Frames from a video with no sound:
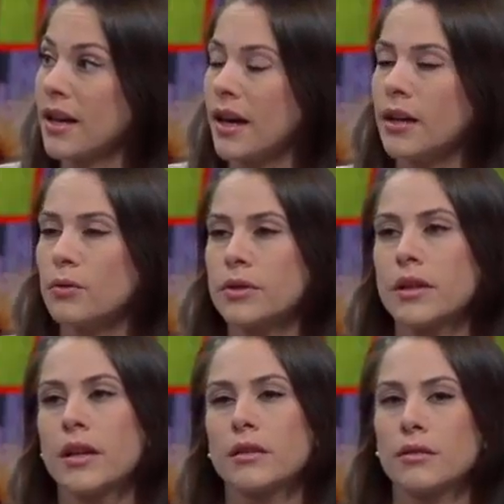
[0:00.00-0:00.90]
And it was
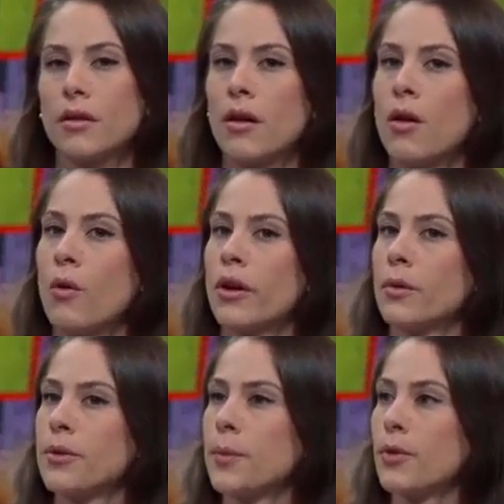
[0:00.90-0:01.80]
like, no, what are
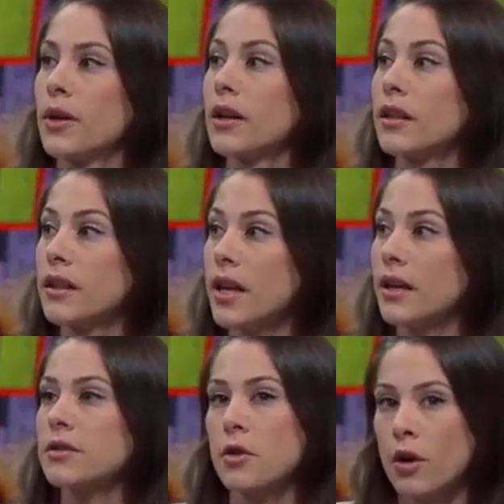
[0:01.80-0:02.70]
people going to think?
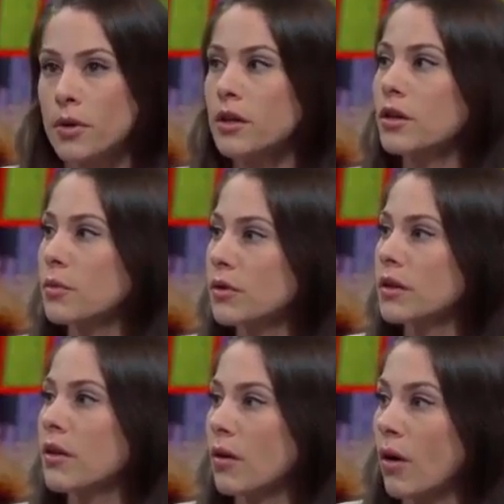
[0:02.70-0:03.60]
Because the Armenian
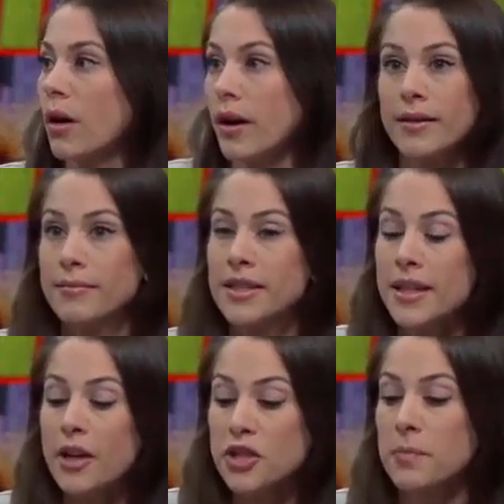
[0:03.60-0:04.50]
community, it's
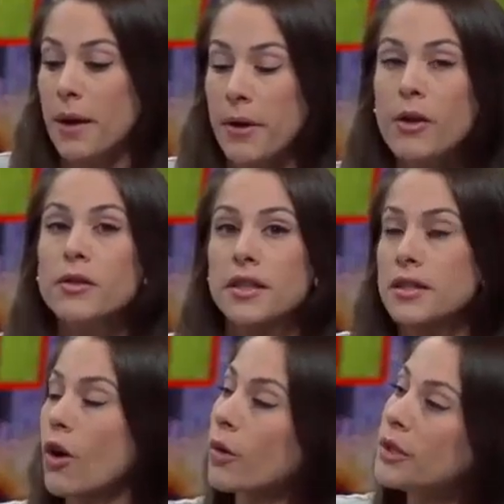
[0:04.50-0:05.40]
not just my parents, it's
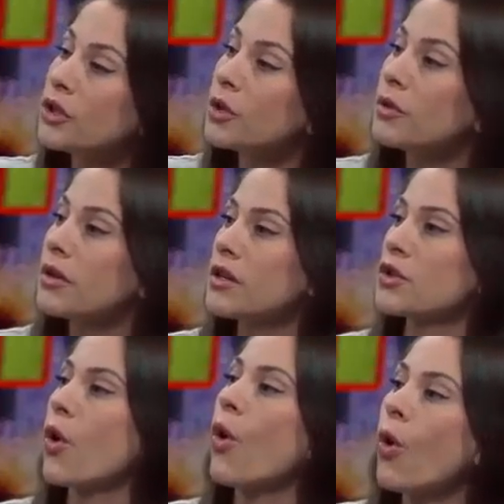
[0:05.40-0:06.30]
the Armenian community as a
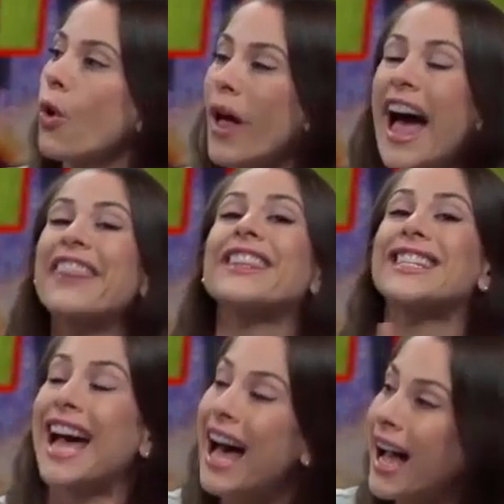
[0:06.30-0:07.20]
whole at the
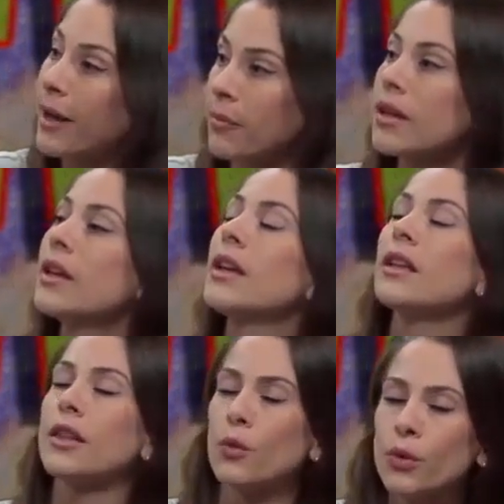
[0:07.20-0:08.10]
time
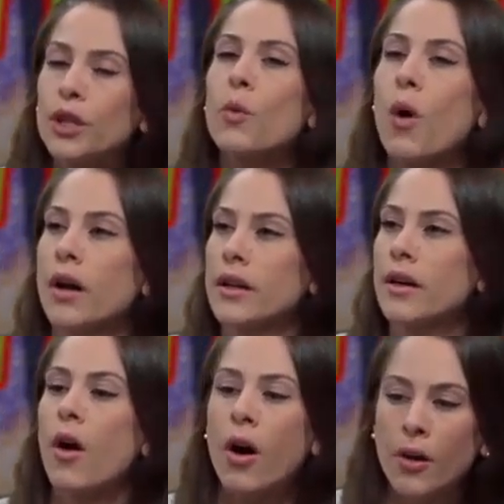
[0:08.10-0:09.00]
that really wanted
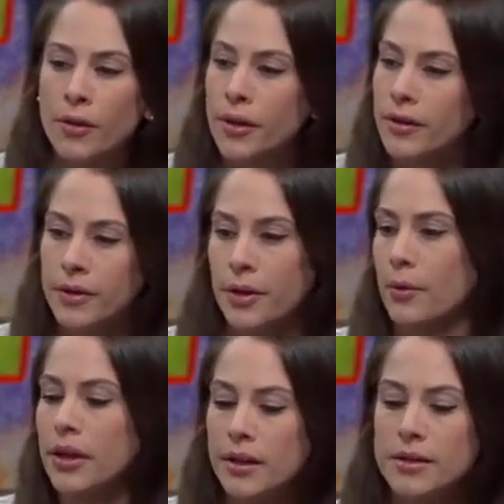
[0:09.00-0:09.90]
all their, you know,
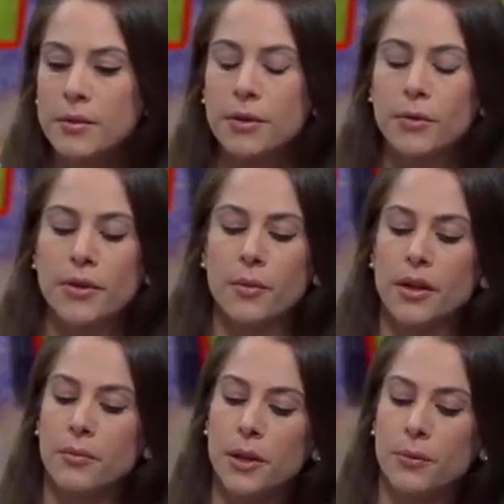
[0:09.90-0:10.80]
kids to be with
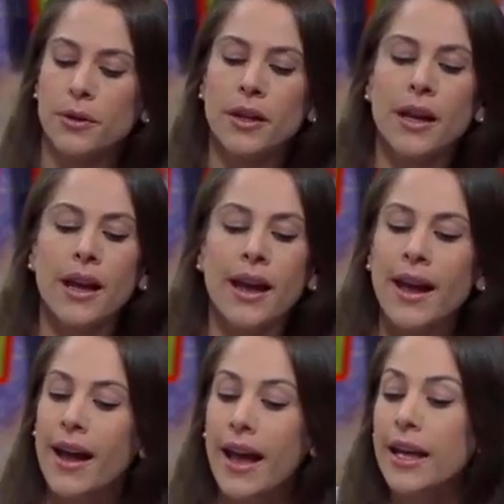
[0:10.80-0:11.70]
Armenian people.
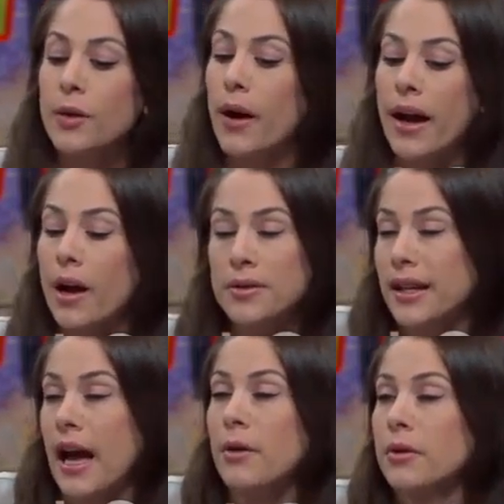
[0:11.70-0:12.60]
Anyway, I was
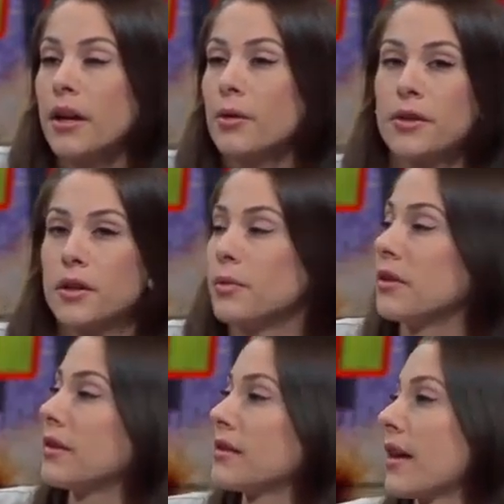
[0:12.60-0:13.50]
like, I don't care what the
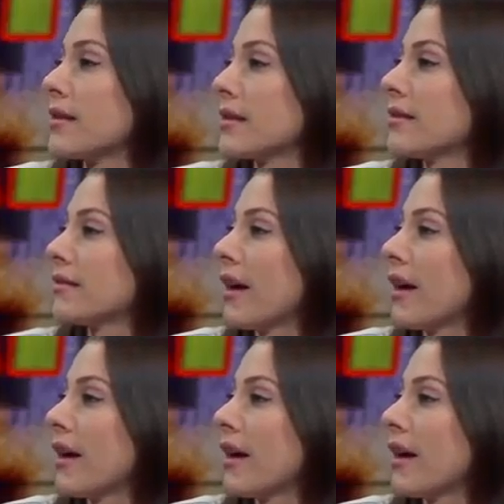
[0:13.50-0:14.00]
community says.